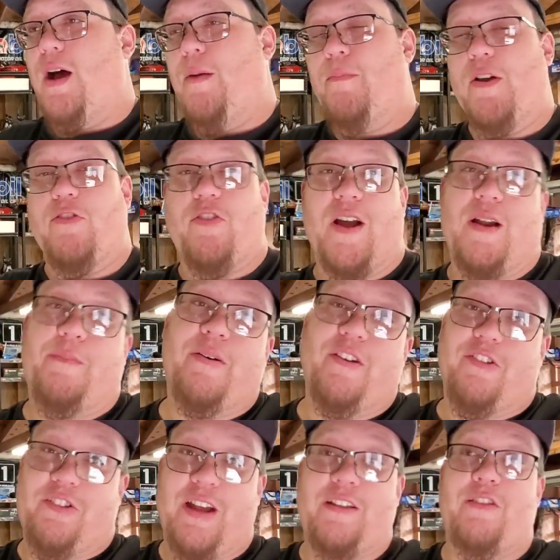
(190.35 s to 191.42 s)
I'm going to try to
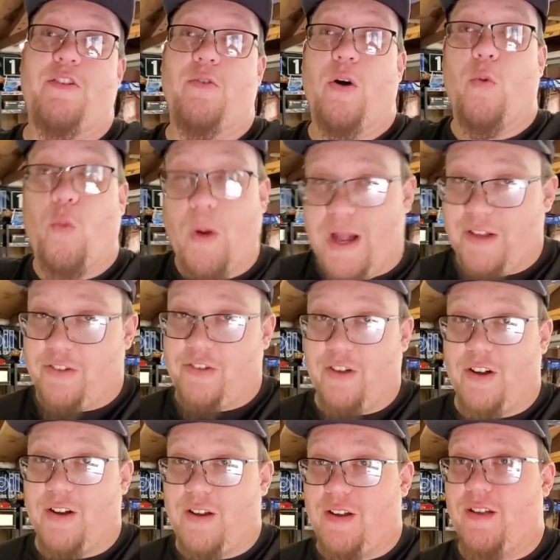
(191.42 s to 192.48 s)
push that to a wet
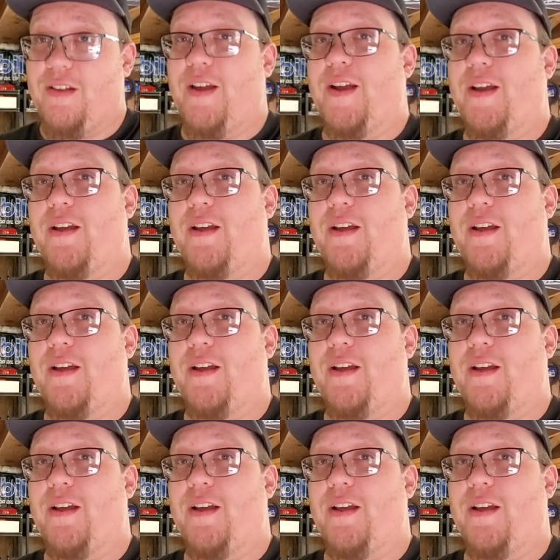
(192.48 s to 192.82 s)
shirt,